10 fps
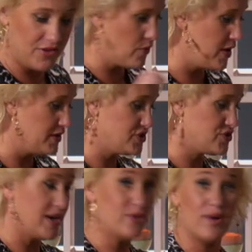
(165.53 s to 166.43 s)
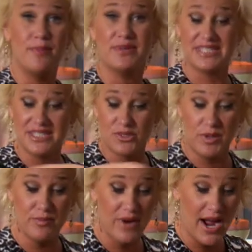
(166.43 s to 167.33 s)
the oil straight away, but since
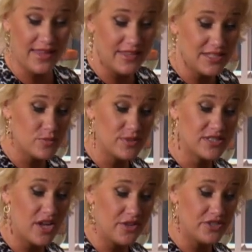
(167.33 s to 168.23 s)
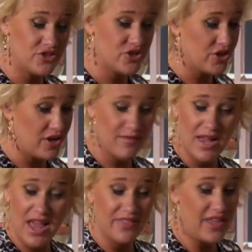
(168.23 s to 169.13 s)
we brine these with salt and sugar,
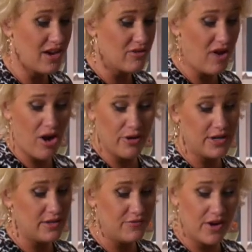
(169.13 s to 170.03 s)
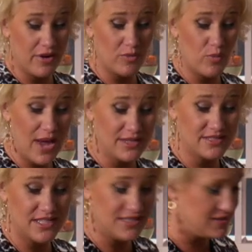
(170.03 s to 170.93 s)
they are already very well
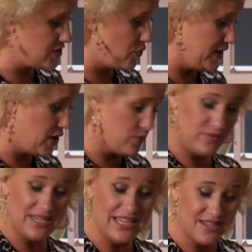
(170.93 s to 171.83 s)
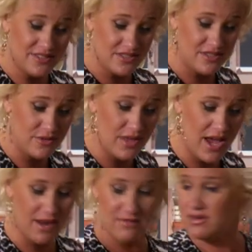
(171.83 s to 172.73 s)
seasoned, so we don't need to do
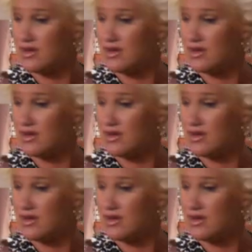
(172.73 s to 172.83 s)
that.